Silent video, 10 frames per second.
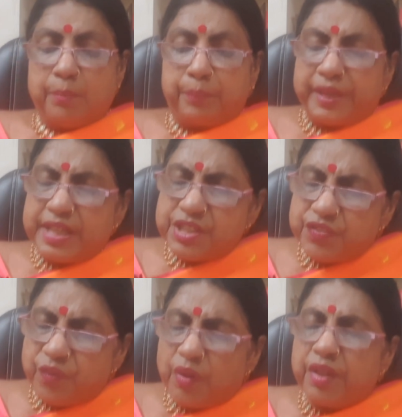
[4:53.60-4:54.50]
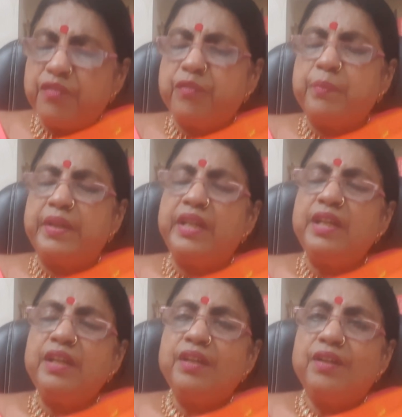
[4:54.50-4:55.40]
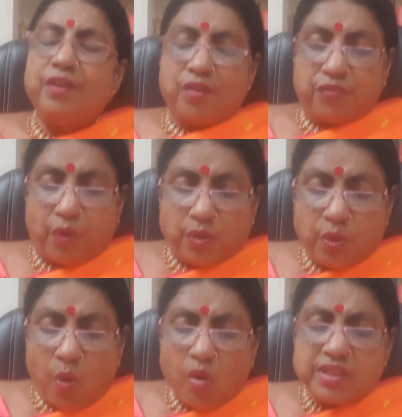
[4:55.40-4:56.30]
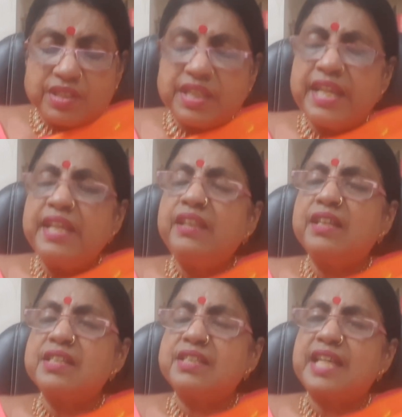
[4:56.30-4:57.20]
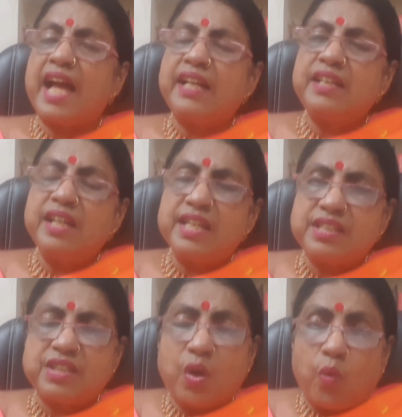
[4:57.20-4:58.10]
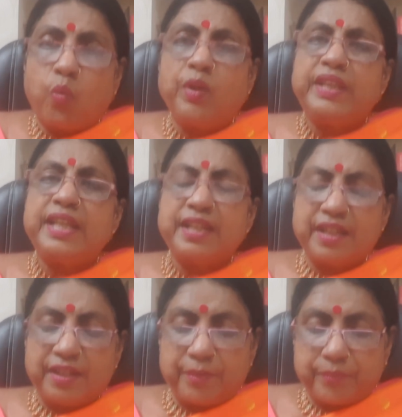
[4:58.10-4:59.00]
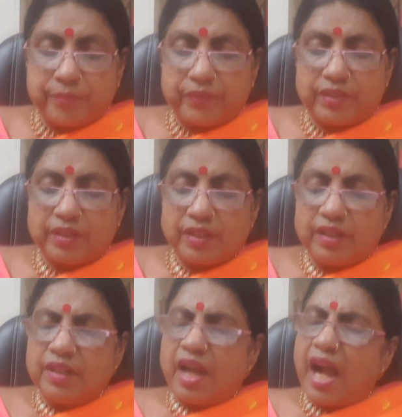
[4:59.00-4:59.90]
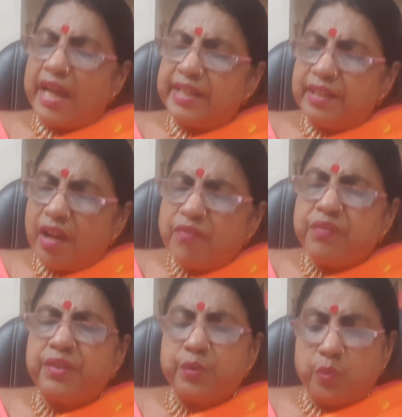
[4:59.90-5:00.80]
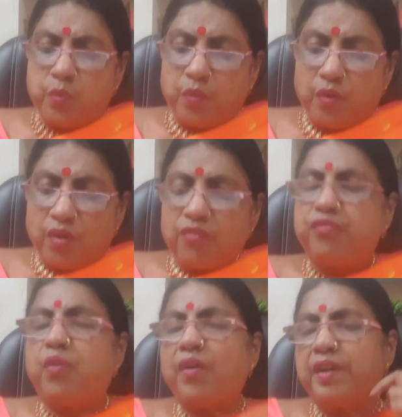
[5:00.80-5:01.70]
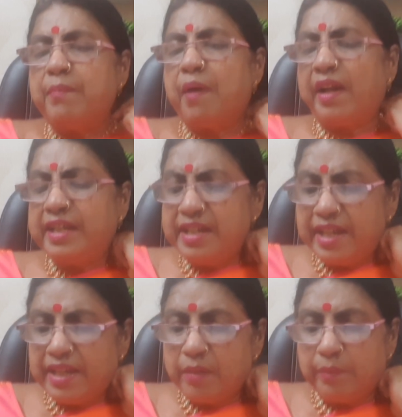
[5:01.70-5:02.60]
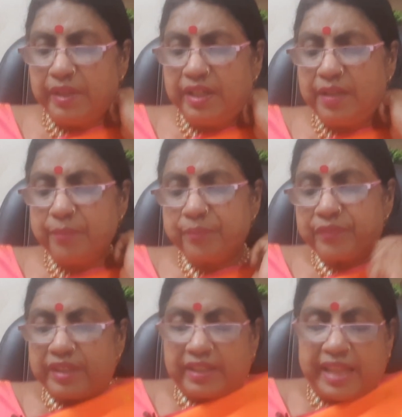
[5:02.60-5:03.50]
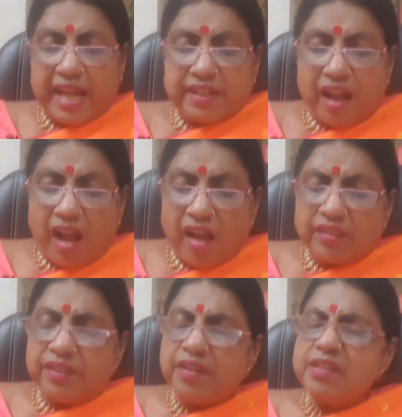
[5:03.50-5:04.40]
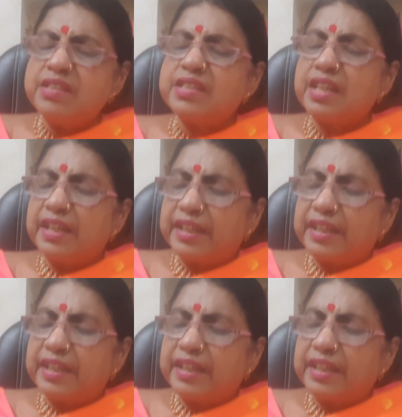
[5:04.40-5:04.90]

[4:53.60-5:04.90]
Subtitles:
Please forgive me for not seeing the sadness within. I love you for reminding me that others